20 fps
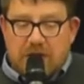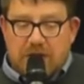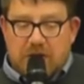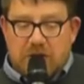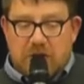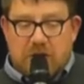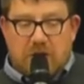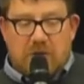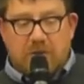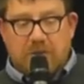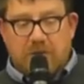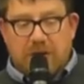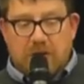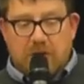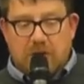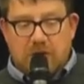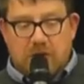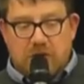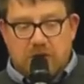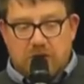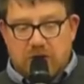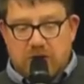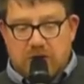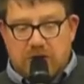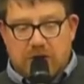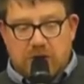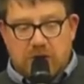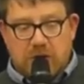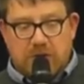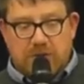child abuse,
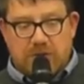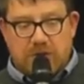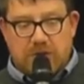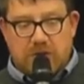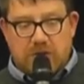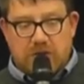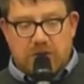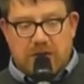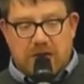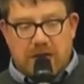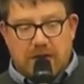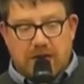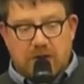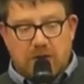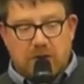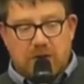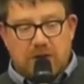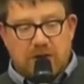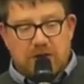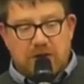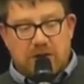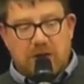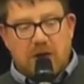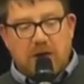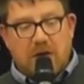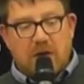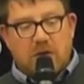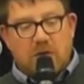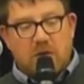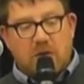sexual abuse scandal is
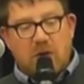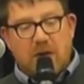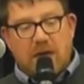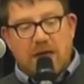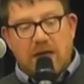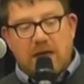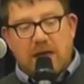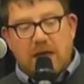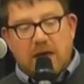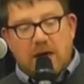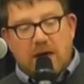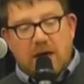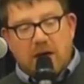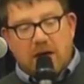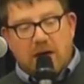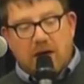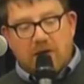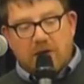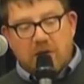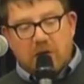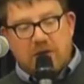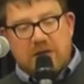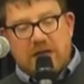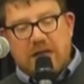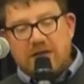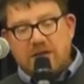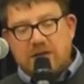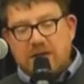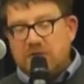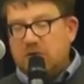the way I've
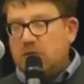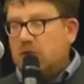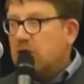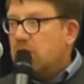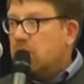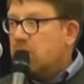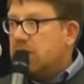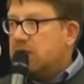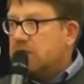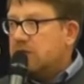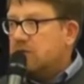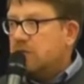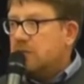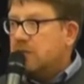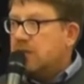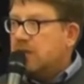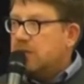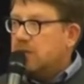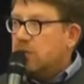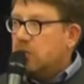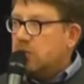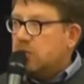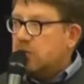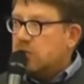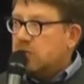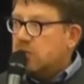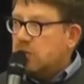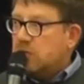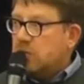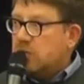had several requests for people
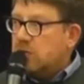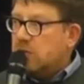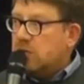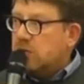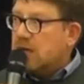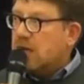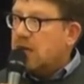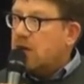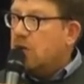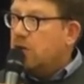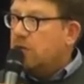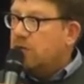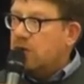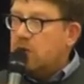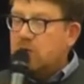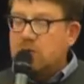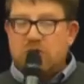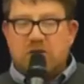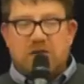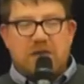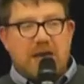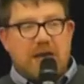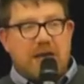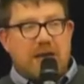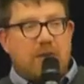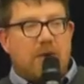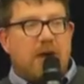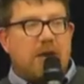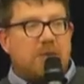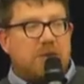to get hold of old
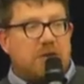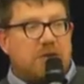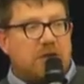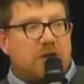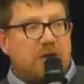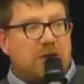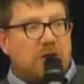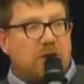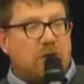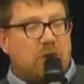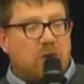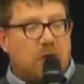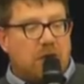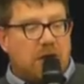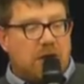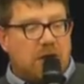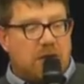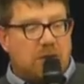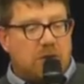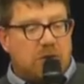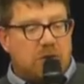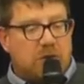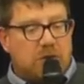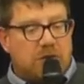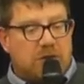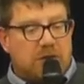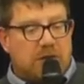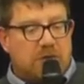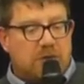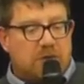Scallywag material,
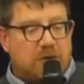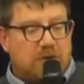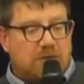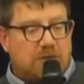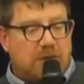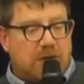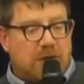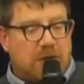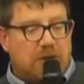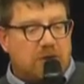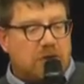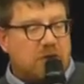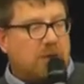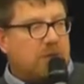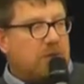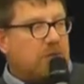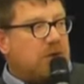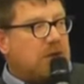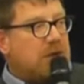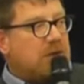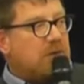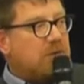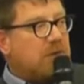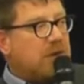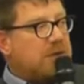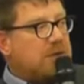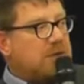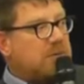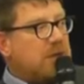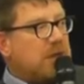he was Simon Regan
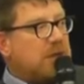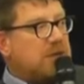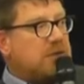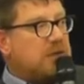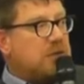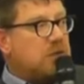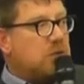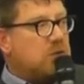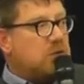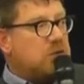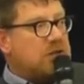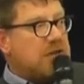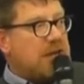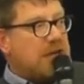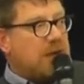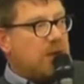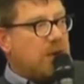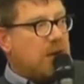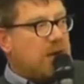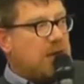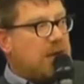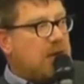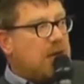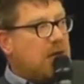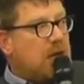ran this magazine called Scallywag.